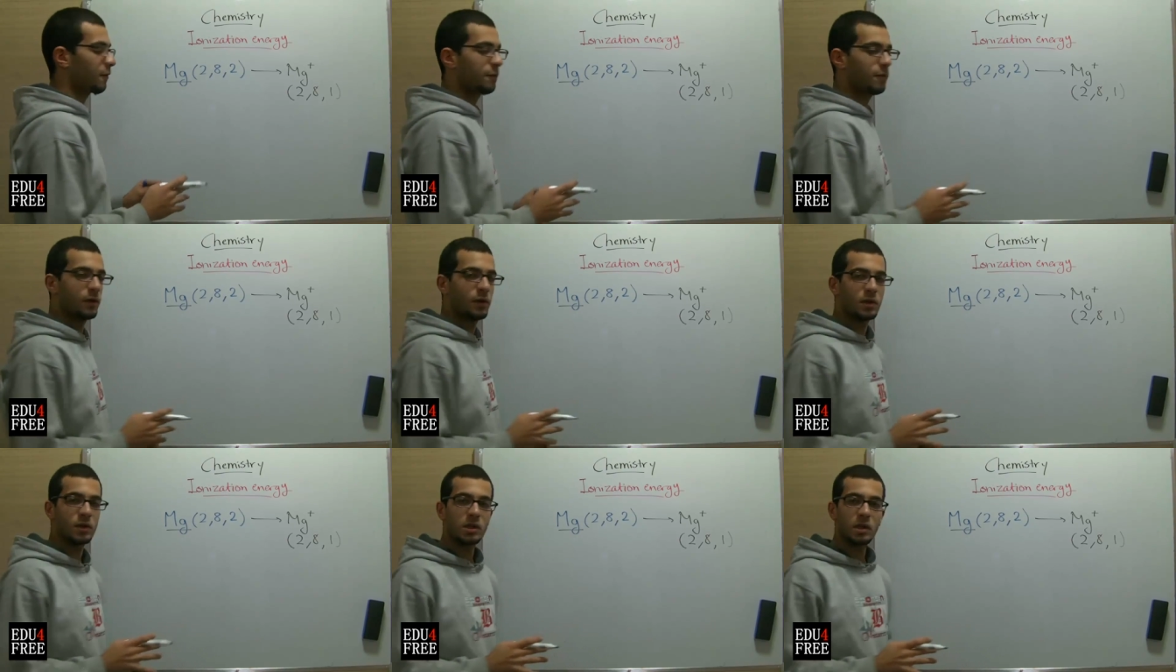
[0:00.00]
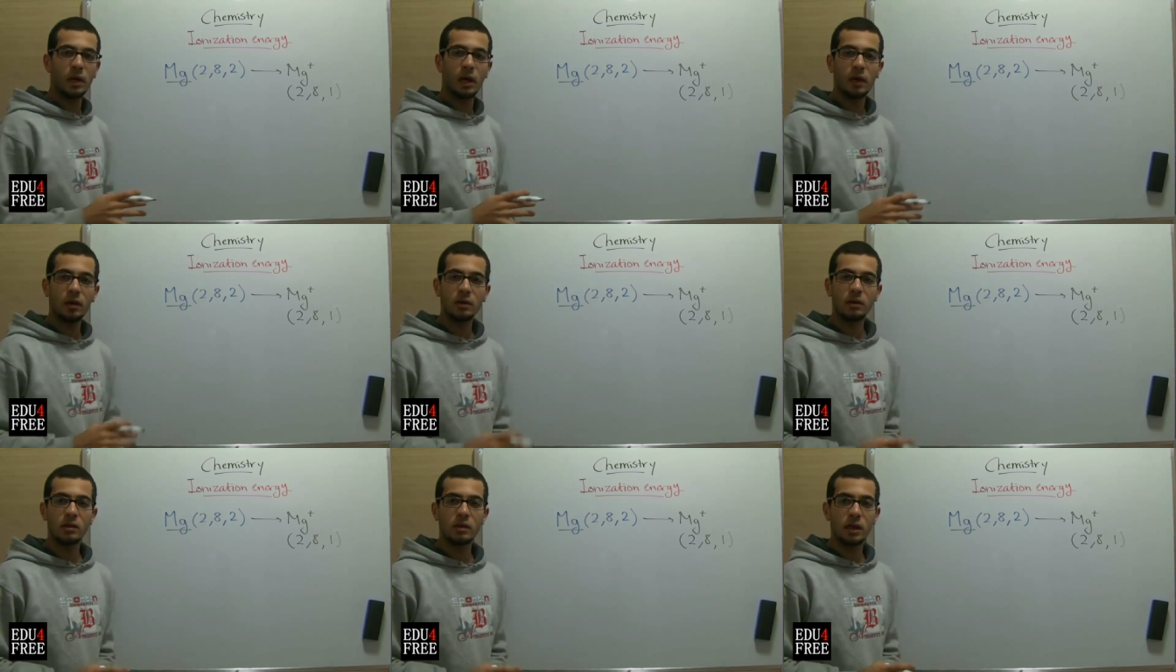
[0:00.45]
a first
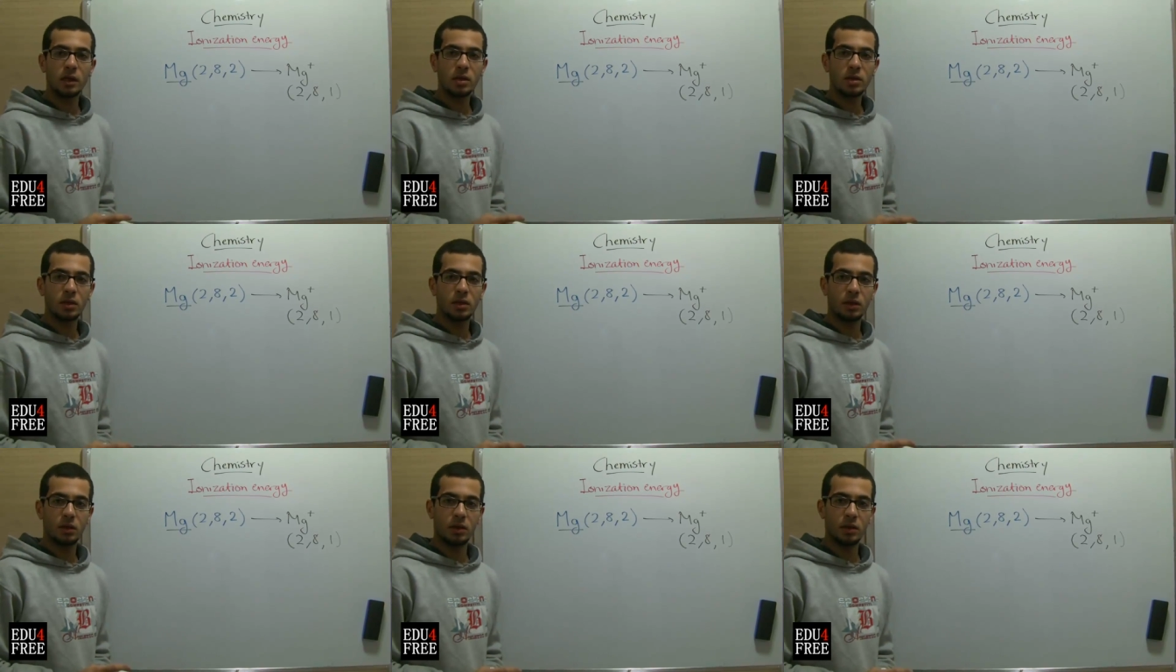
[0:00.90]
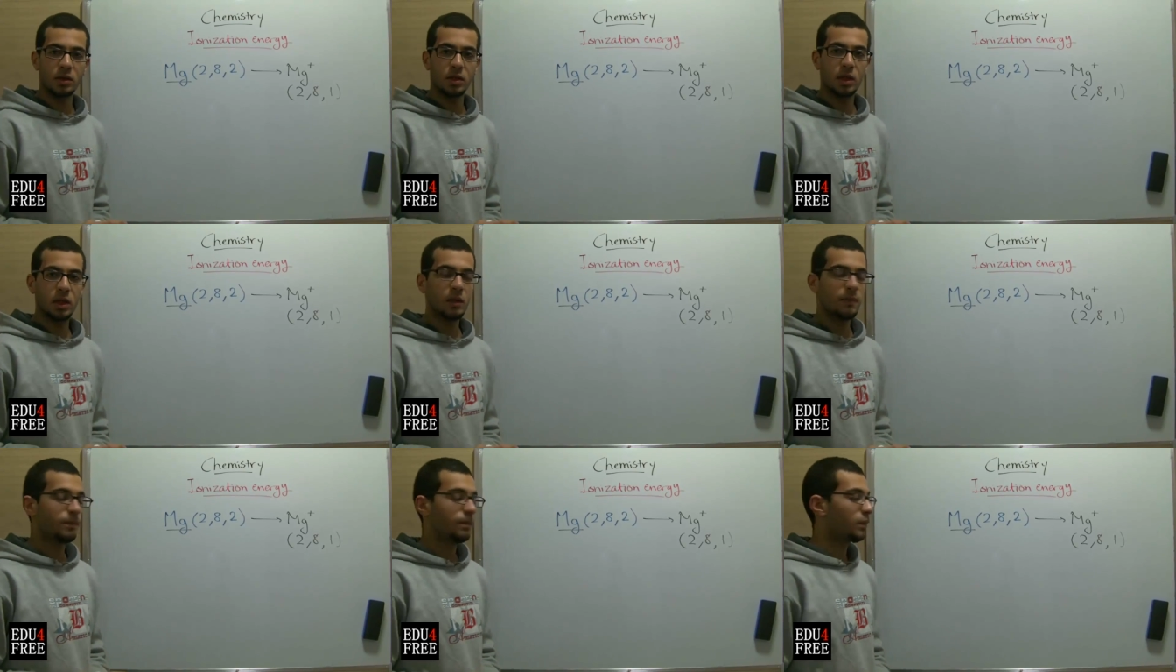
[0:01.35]
ionization
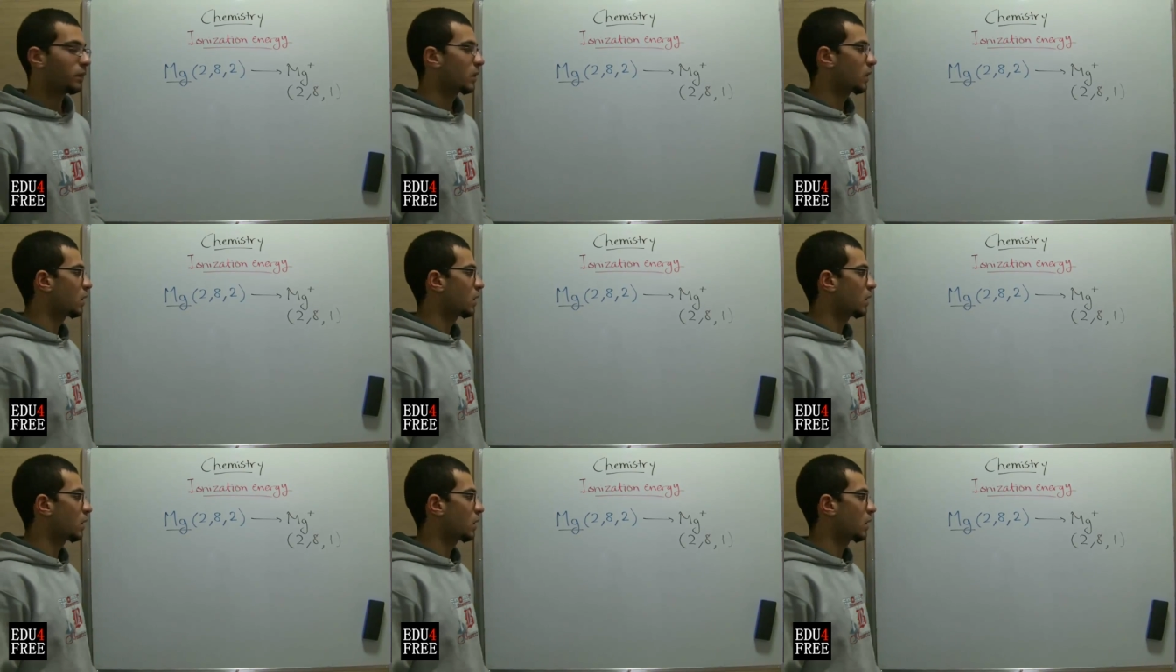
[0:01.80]
energy,